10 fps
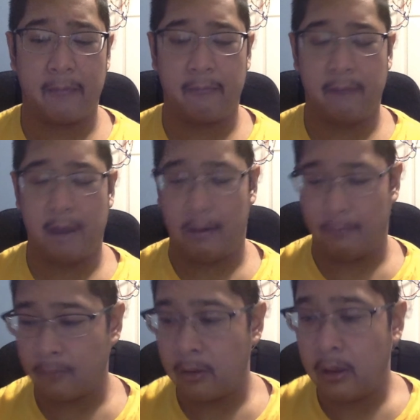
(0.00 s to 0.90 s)
as well.
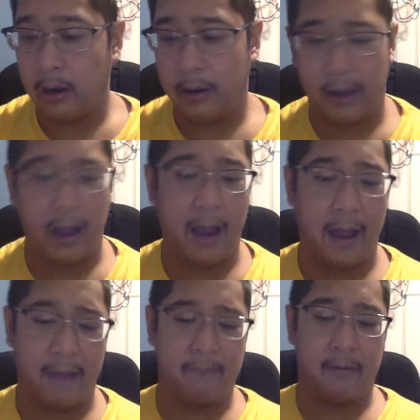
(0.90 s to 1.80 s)

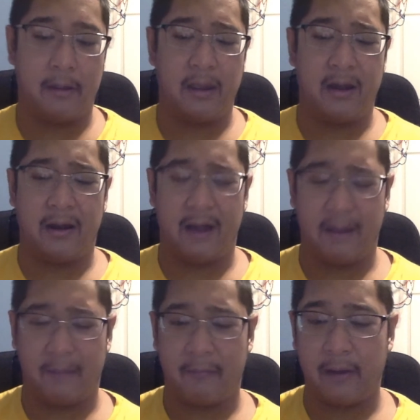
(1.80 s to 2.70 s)
Live in a
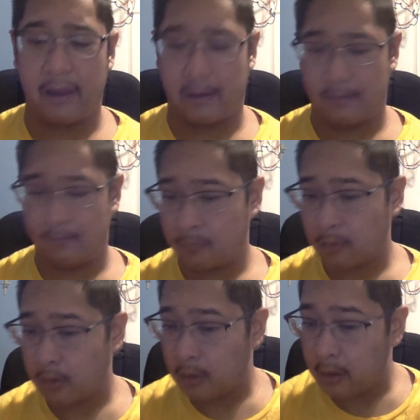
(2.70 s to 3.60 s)
live setting.
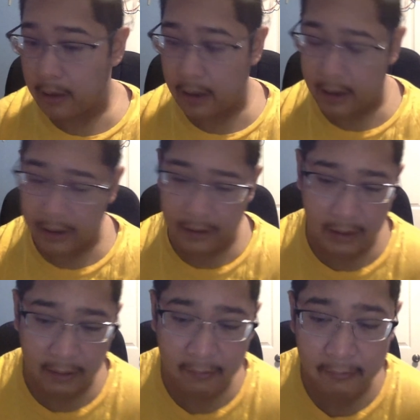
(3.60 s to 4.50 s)
In the
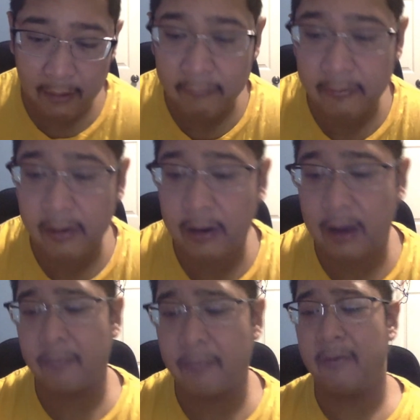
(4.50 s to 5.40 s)
next section
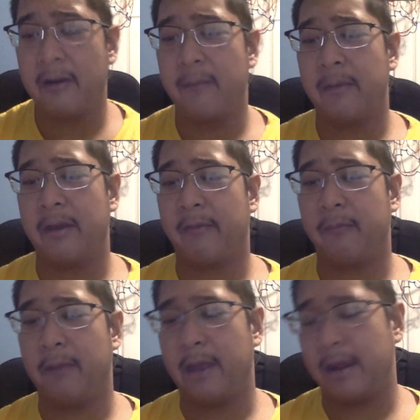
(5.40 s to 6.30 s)
I'm going to be
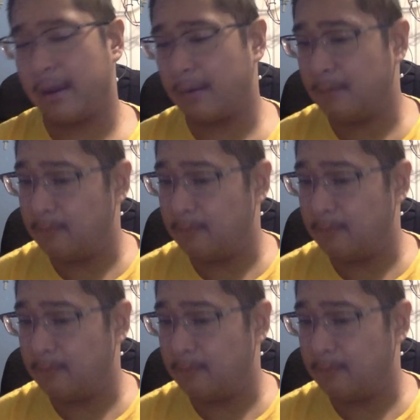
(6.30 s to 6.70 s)
explaining